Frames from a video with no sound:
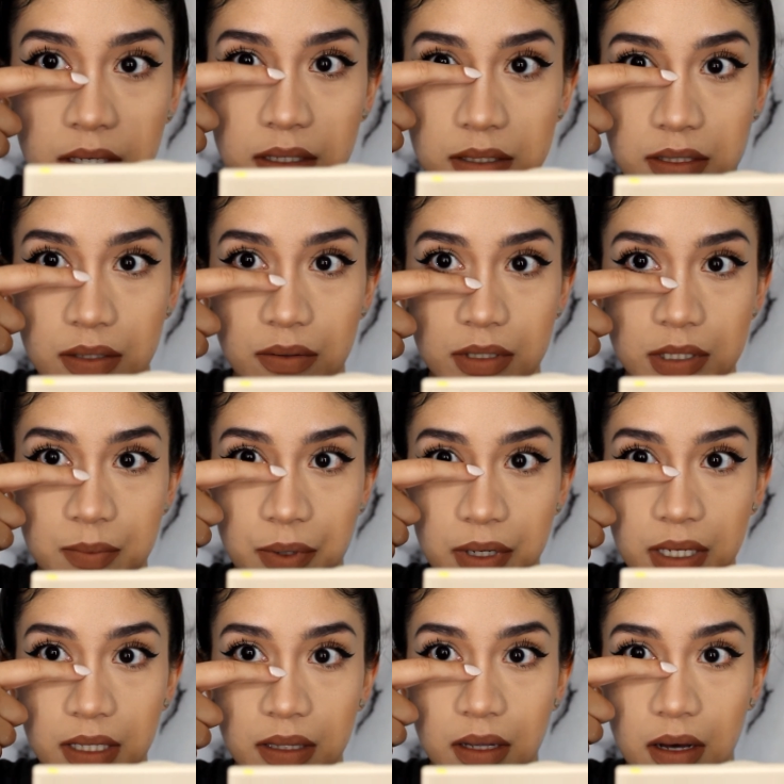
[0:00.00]
So it's
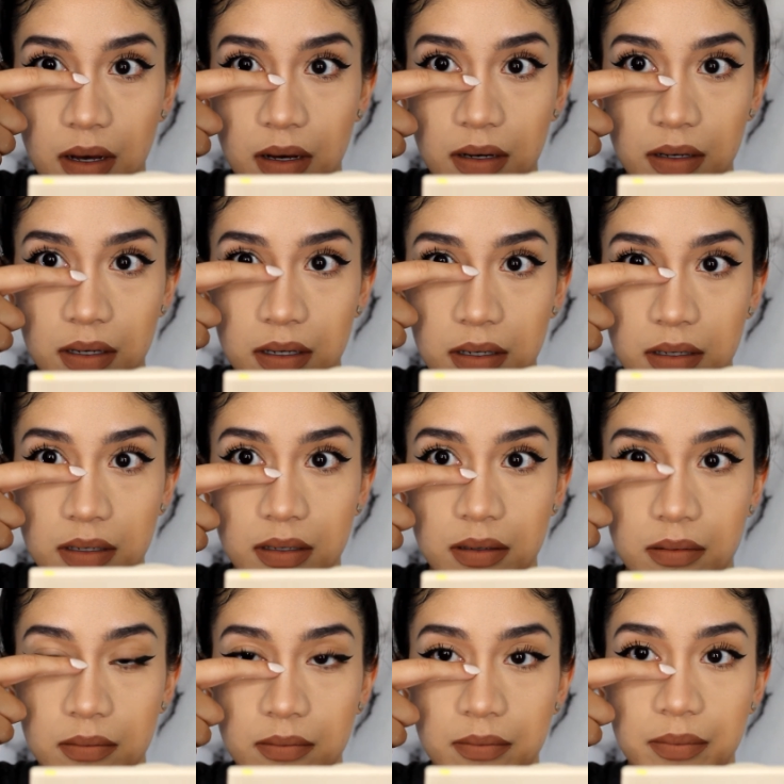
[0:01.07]
pretty long,
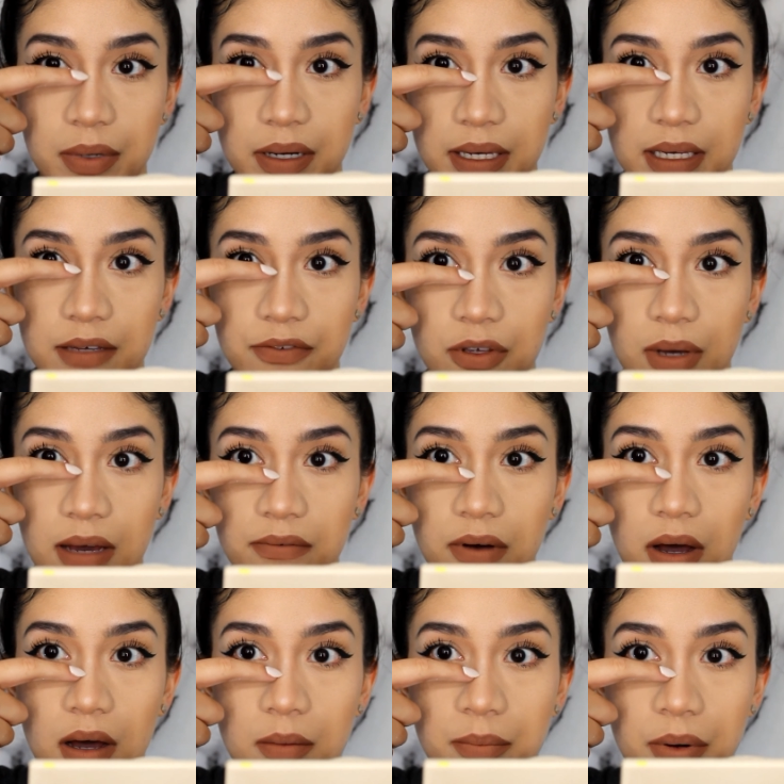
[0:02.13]
but if you have a
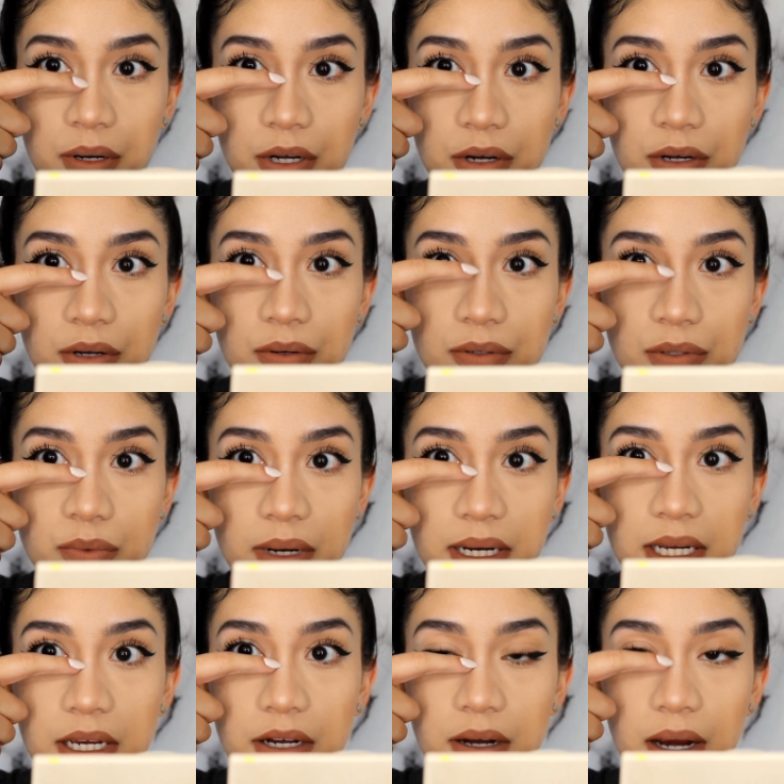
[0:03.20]
hump on your nose right
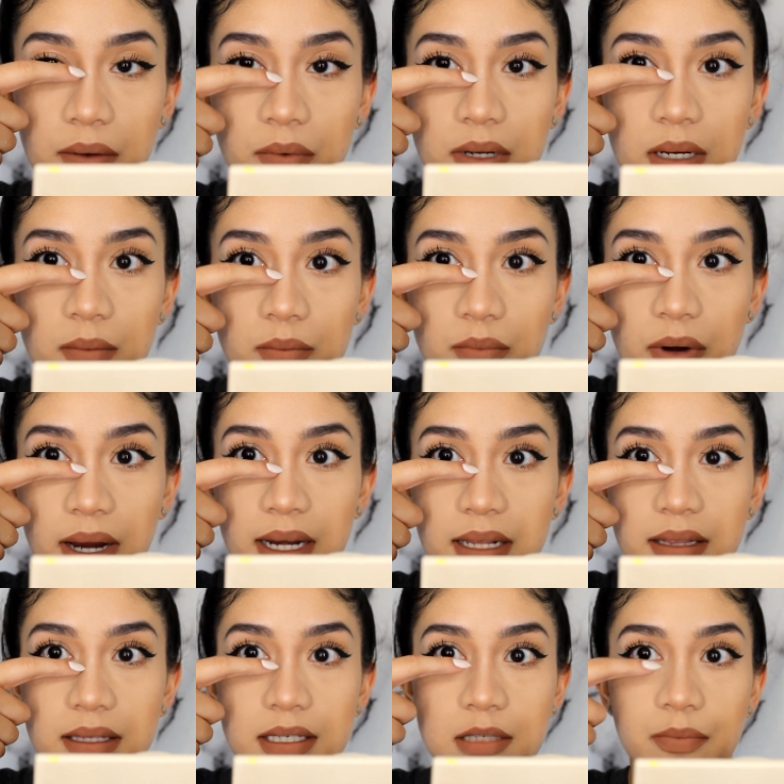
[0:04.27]
here, I wouldn't
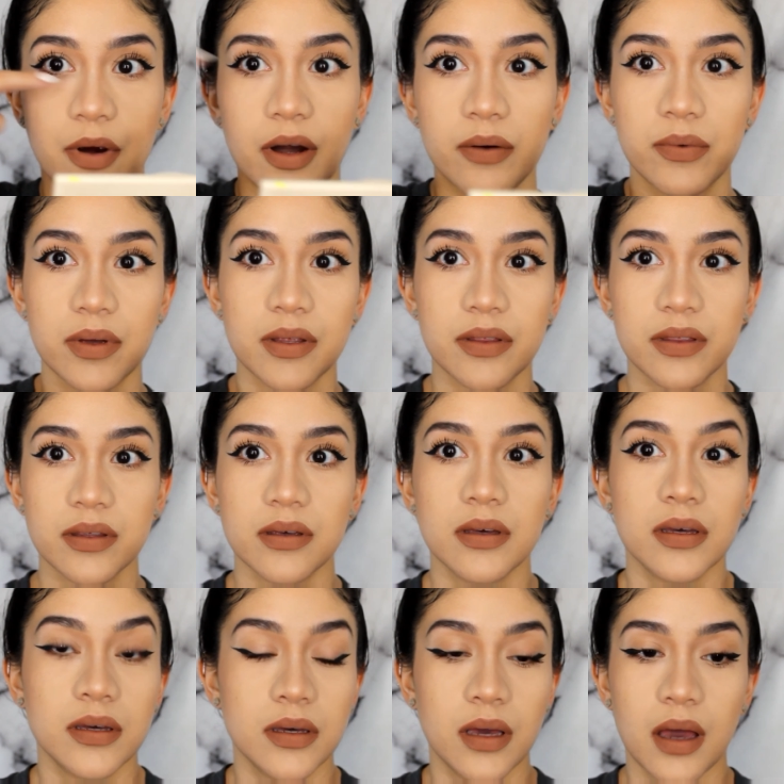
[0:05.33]
brighten this part with
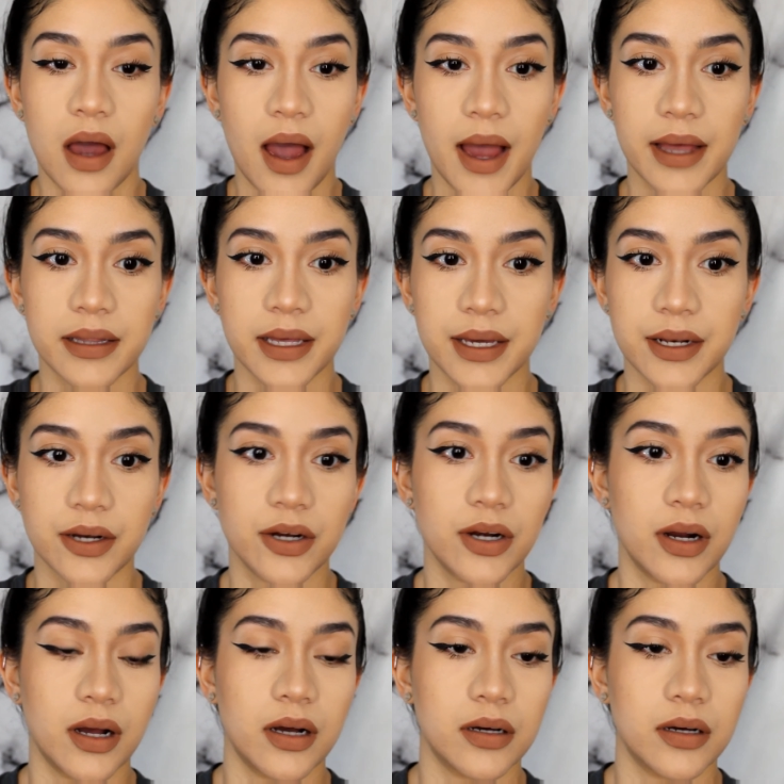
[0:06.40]
highlighter,